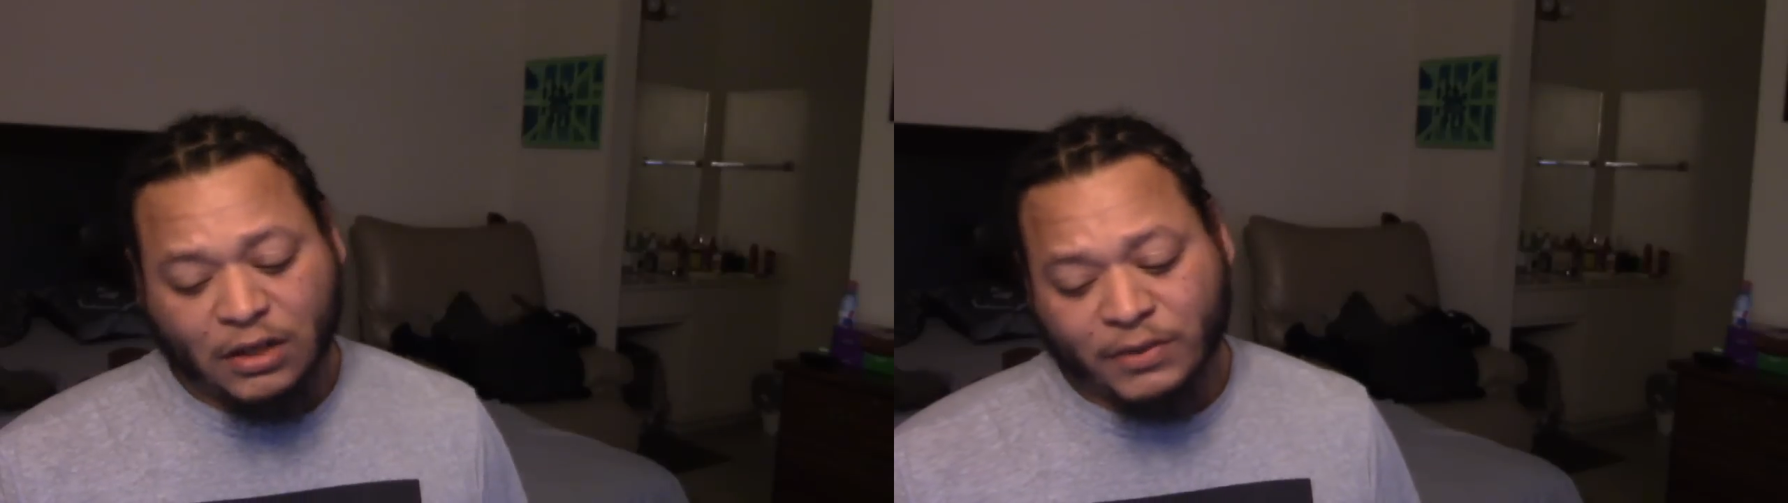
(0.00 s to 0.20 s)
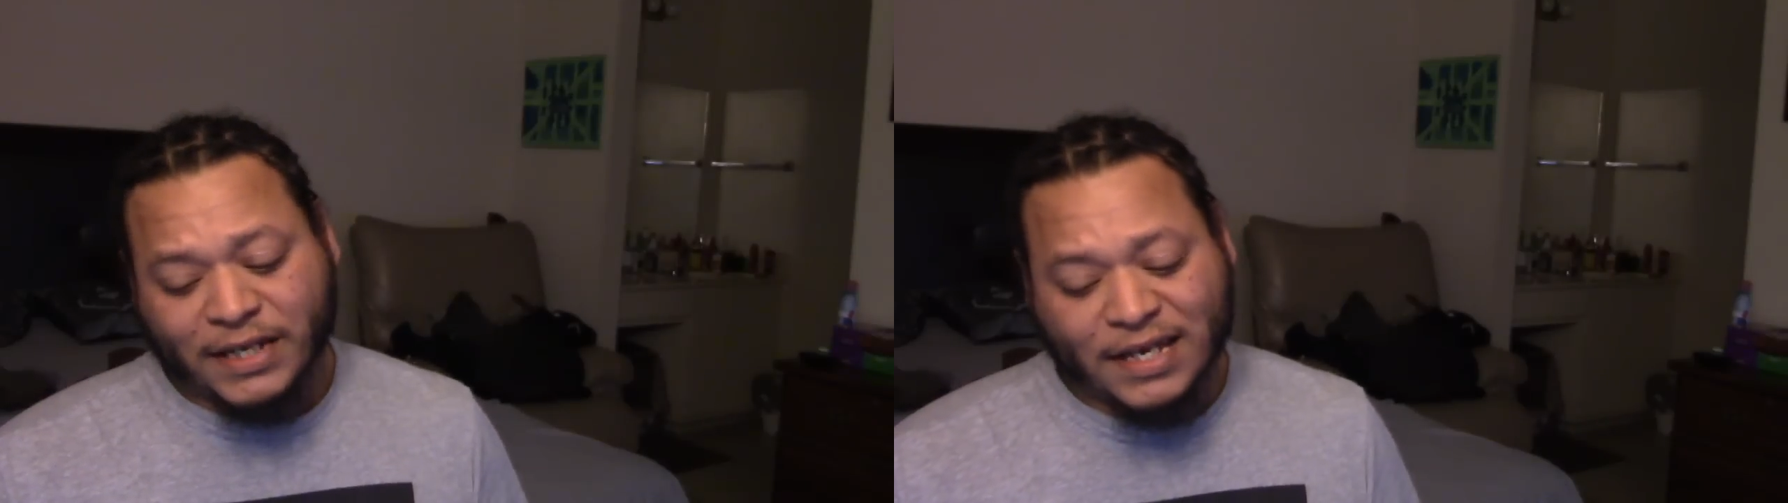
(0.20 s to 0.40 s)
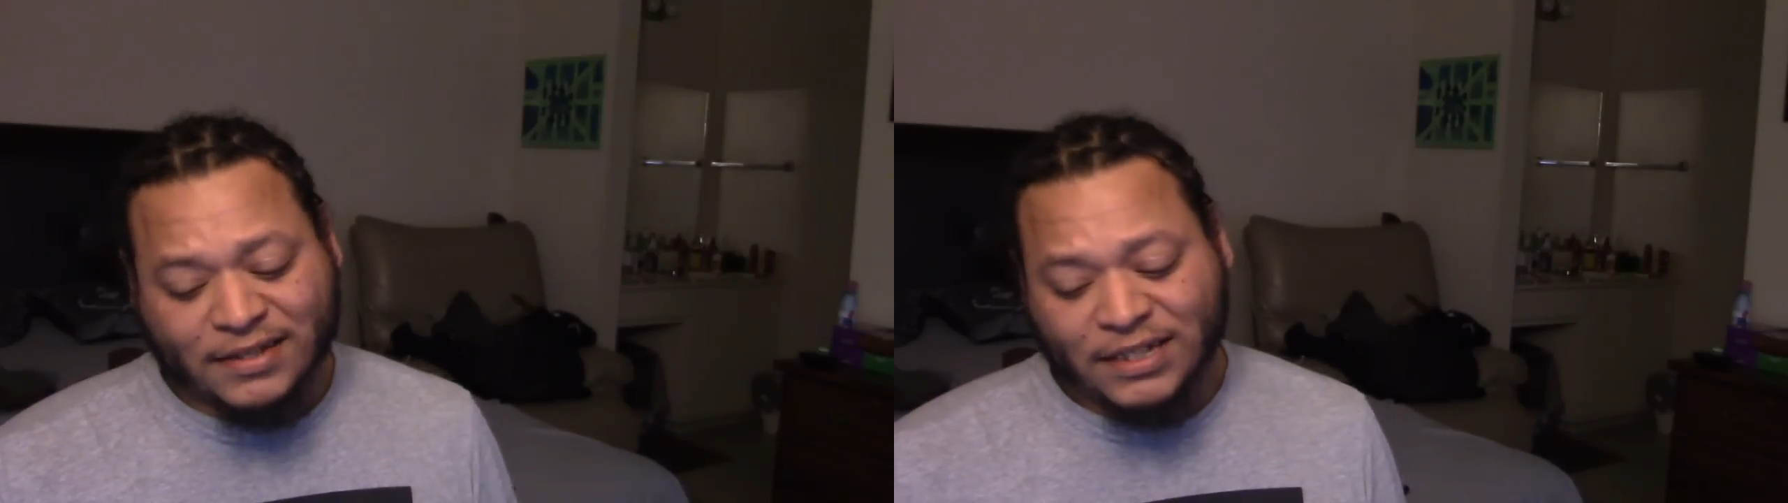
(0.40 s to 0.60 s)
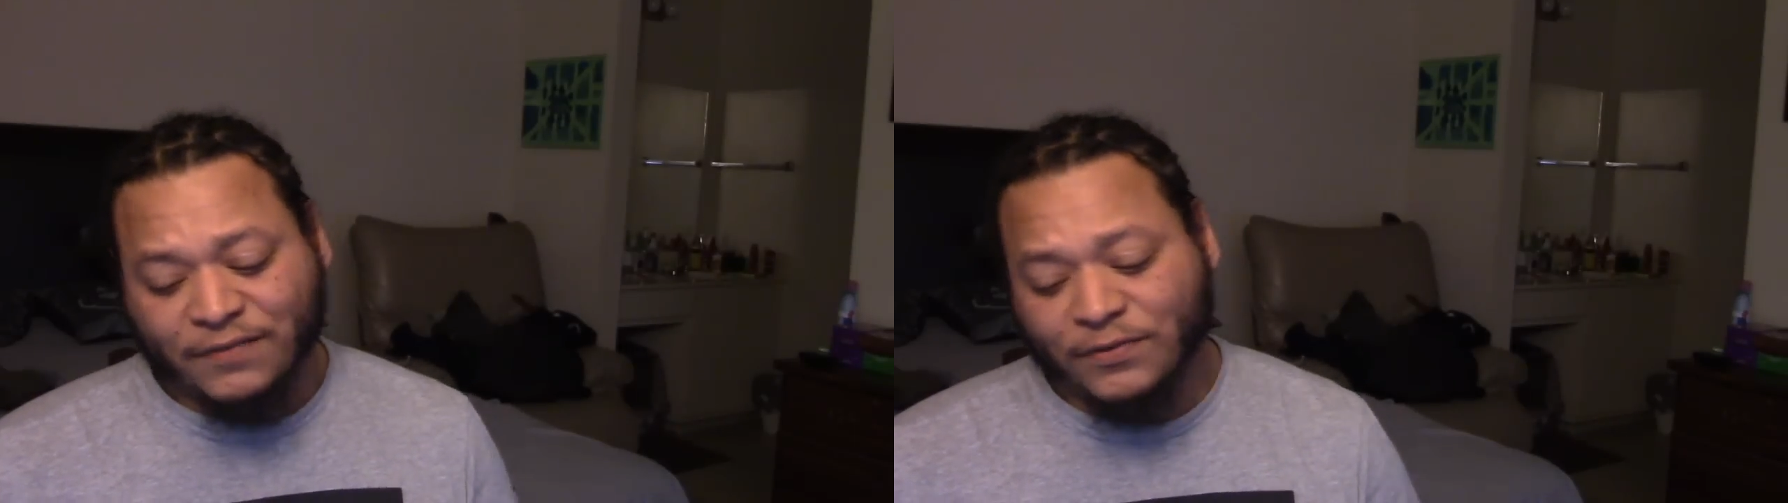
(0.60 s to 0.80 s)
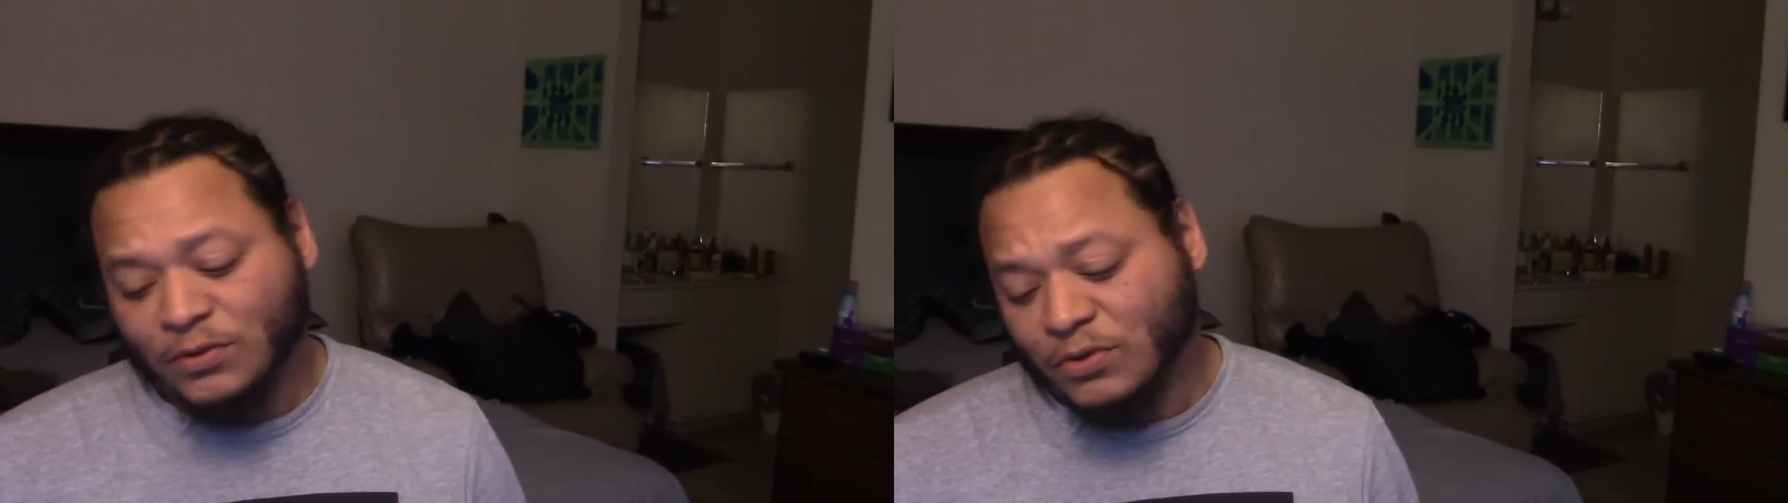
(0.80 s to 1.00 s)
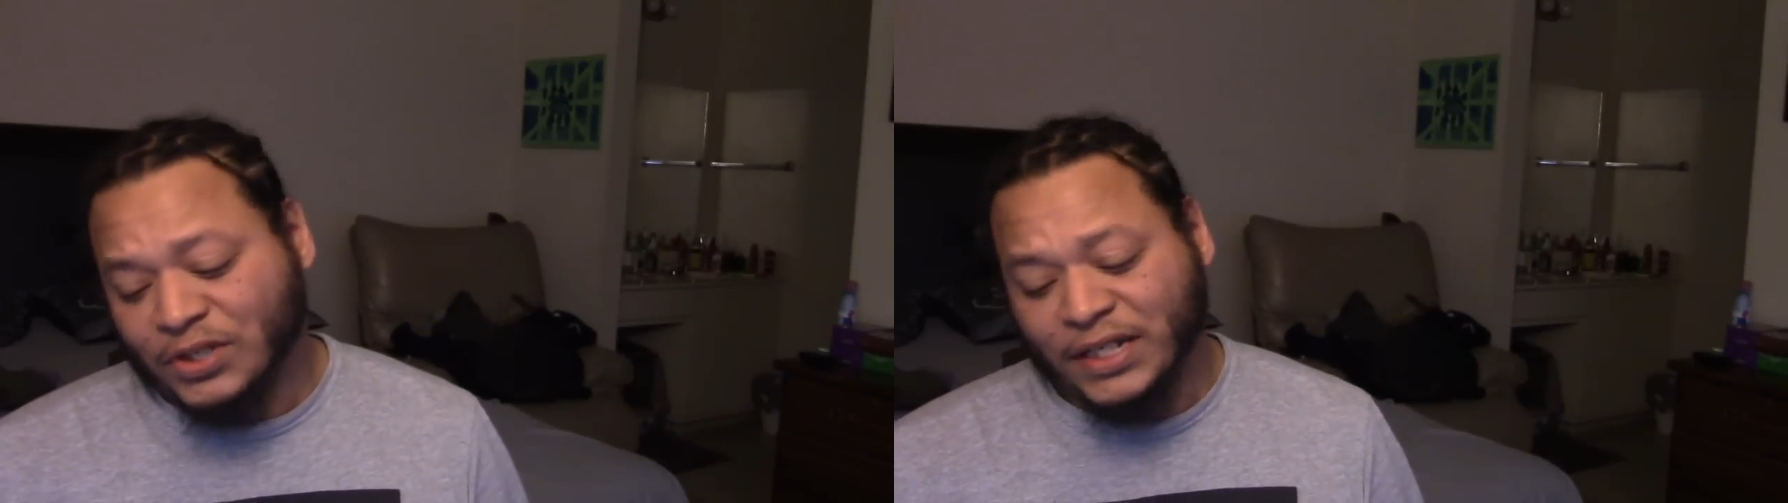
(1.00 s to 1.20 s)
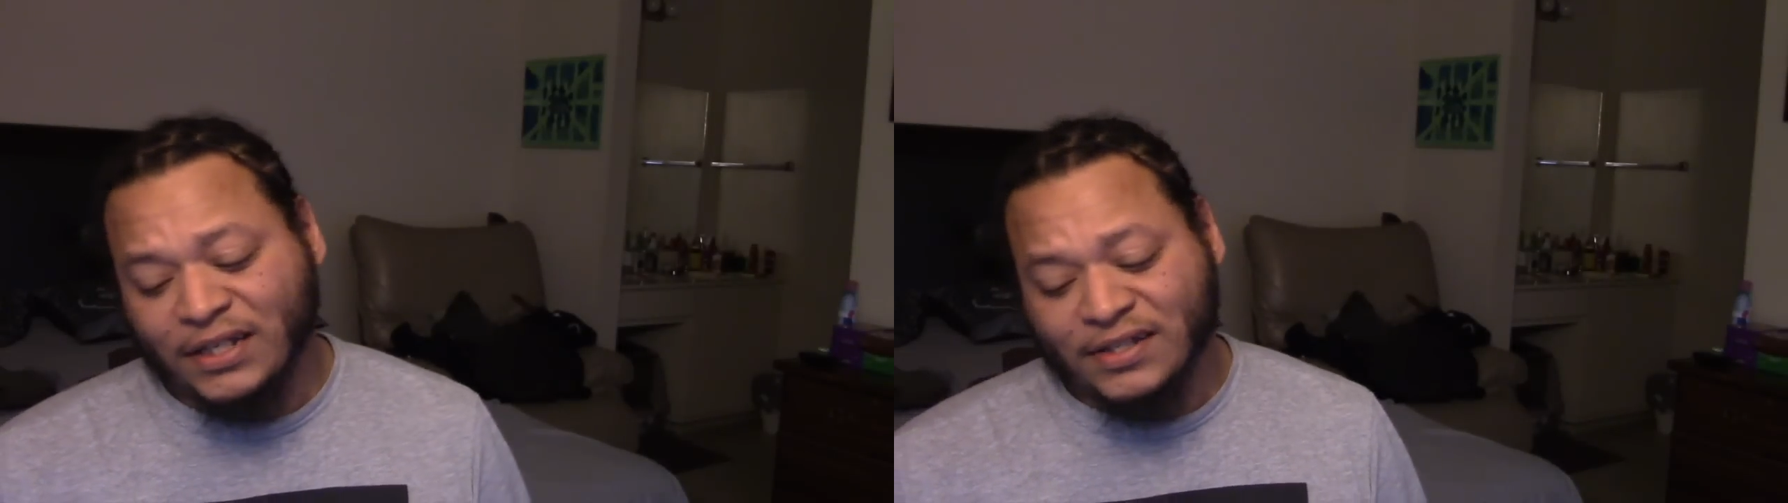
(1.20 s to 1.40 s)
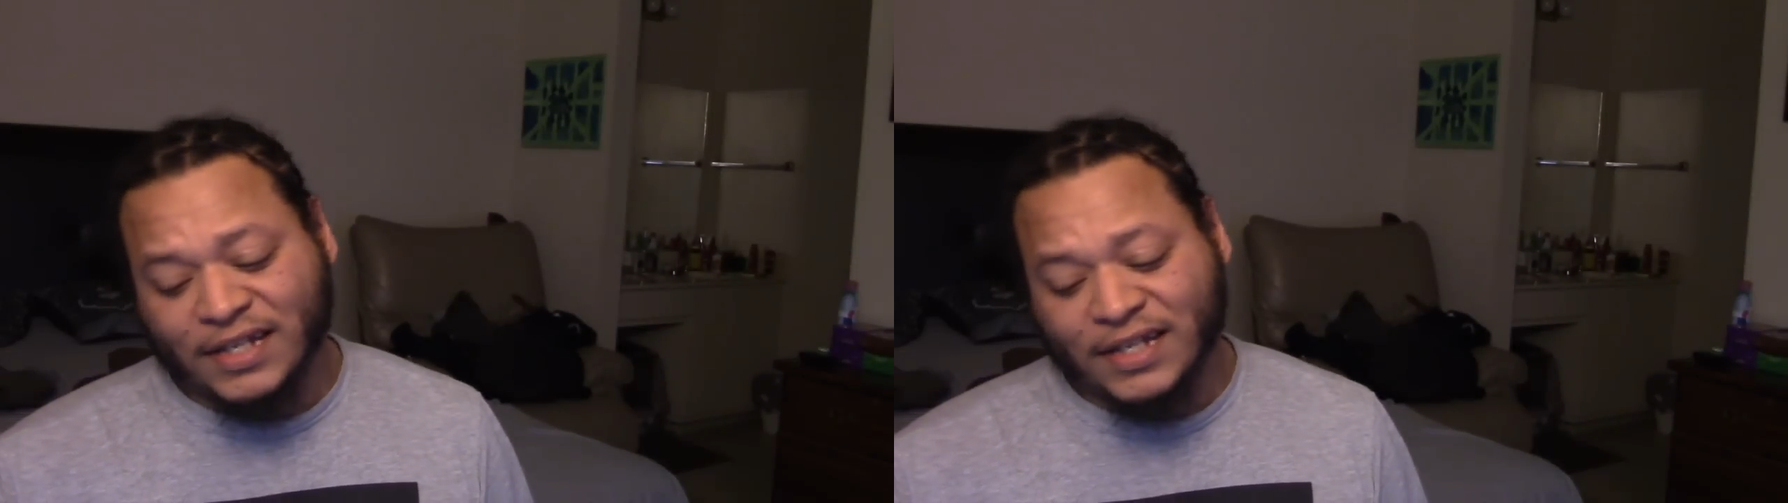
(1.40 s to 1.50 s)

We got Steven Ortiz